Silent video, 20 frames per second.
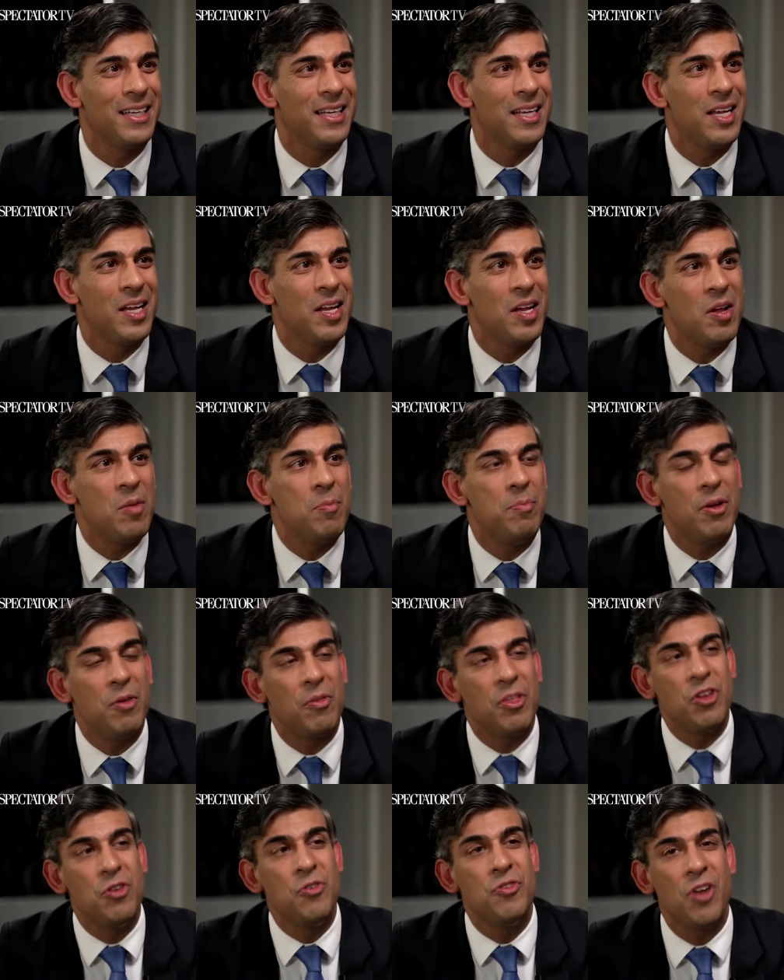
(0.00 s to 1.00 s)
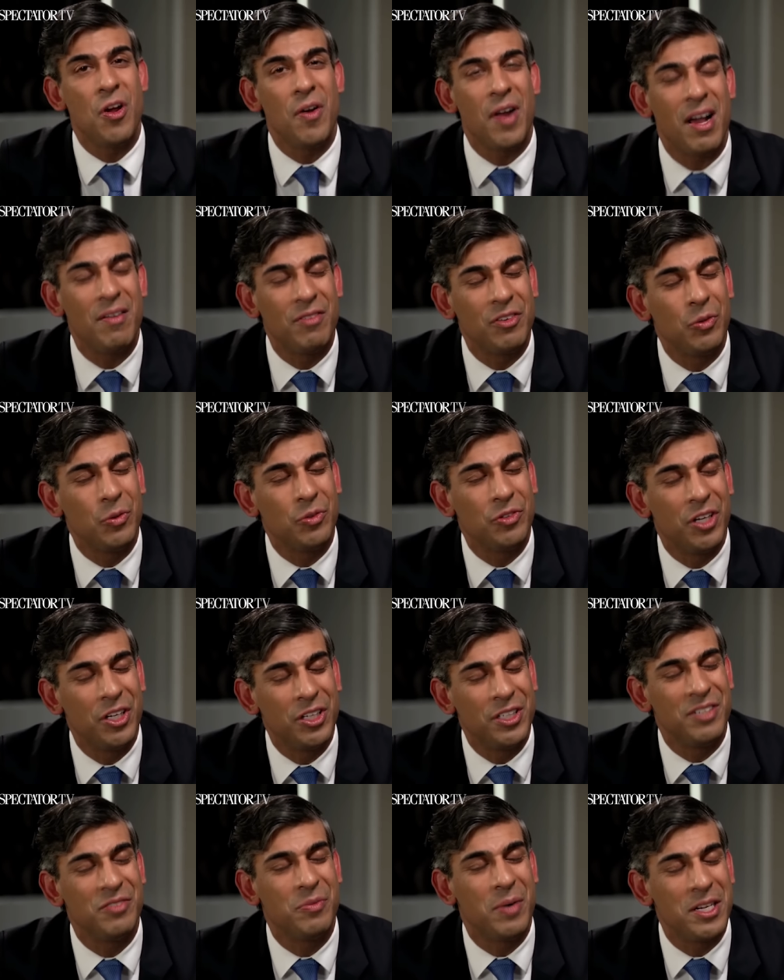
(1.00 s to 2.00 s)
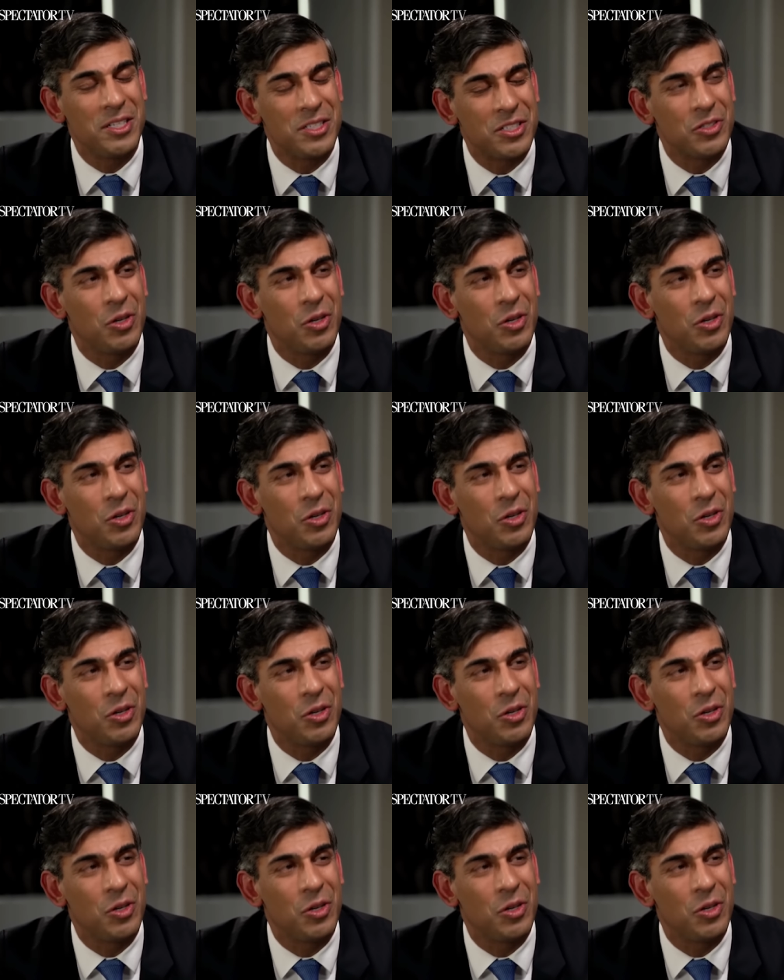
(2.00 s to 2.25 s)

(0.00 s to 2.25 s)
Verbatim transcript: You know, shaking hands with Piers Morgan.